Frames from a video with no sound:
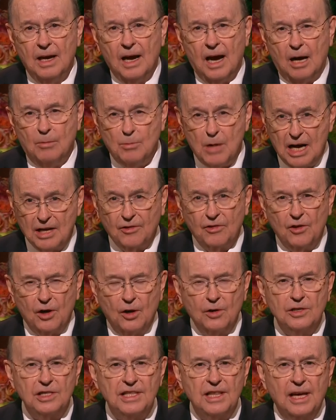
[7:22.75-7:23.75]
Among
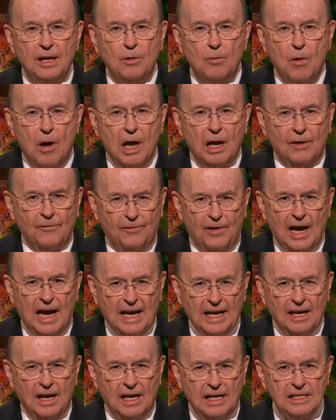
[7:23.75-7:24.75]
those that
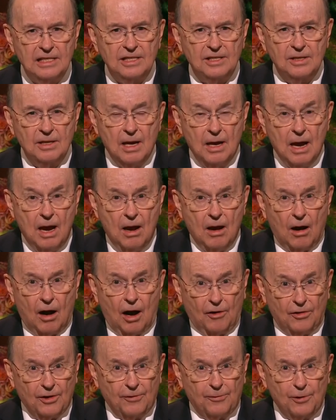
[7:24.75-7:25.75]
qualify us
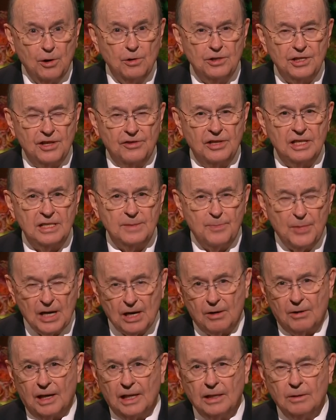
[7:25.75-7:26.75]
are the fruits of the
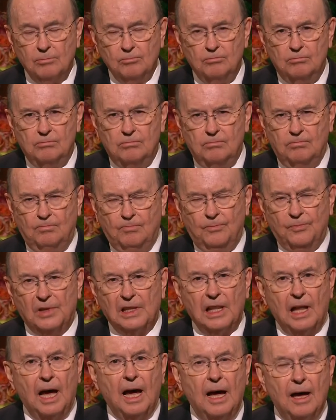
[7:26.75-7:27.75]
Spirit:
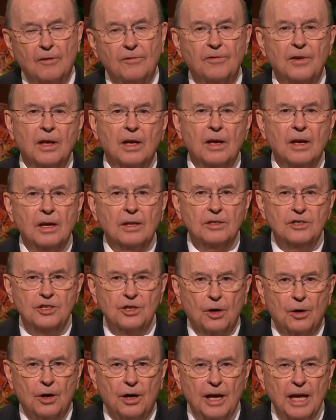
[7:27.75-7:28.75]
love,
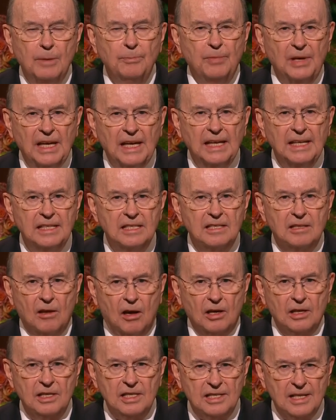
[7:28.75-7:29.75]
joy, peace,
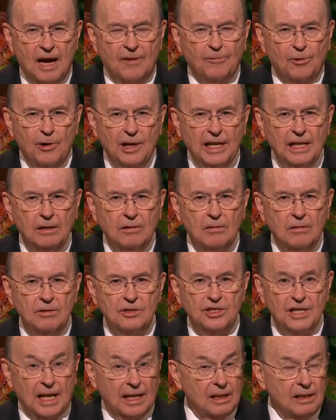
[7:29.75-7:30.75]
long-suffering,
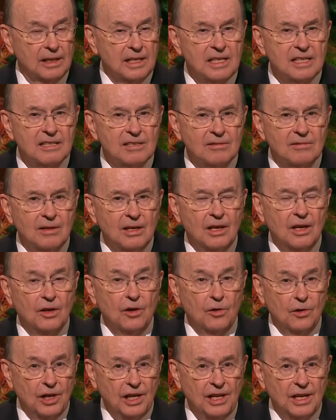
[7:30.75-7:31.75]
gentleness,
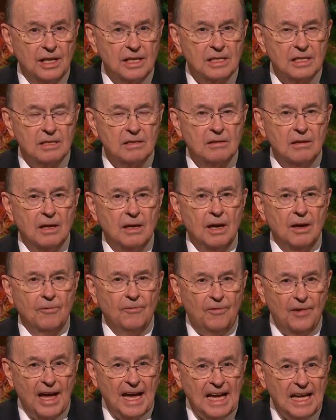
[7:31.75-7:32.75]
goodness,
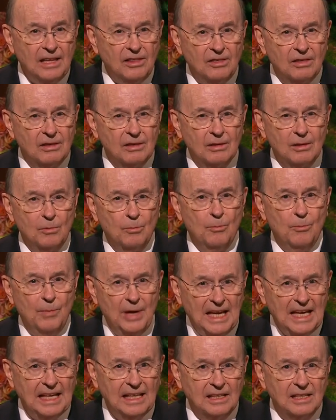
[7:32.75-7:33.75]
faith,
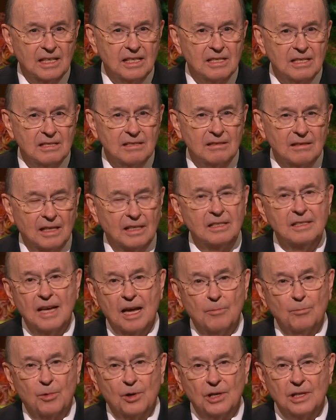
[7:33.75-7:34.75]
meekness, and
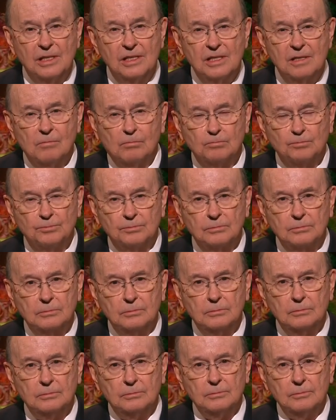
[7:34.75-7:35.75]
temperance.
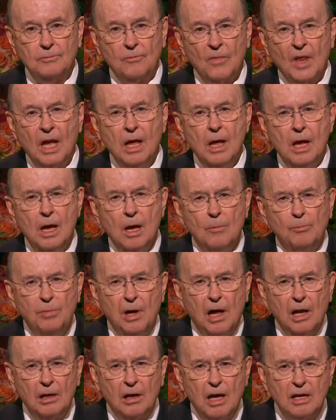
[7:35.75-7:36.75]

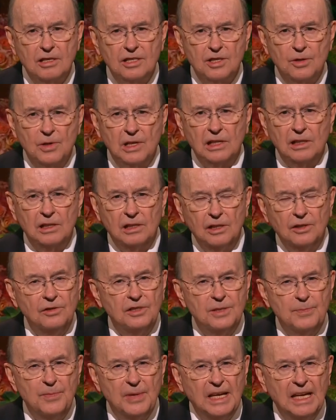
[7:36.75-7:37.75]
Paul also
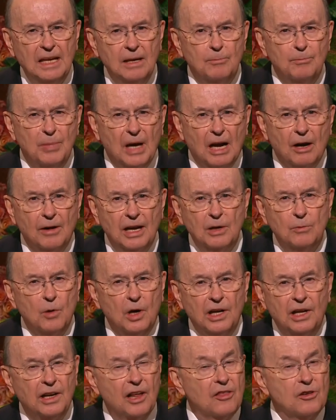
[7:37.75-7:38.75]
includes bearing
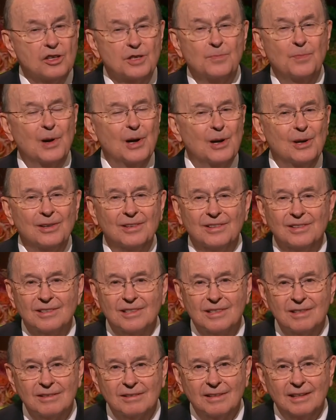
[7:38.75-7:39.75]
one another's
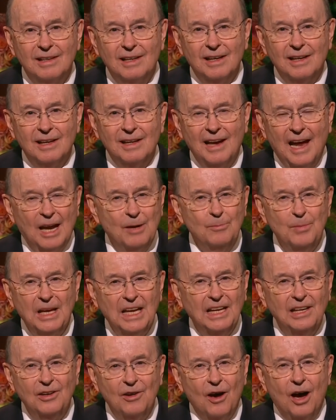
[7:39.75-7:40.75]
burdens and
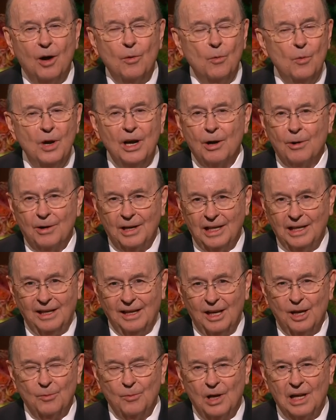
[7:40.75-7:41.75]
being not weary
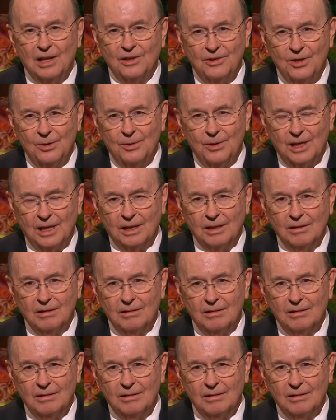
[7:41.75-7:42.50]
in well-doing.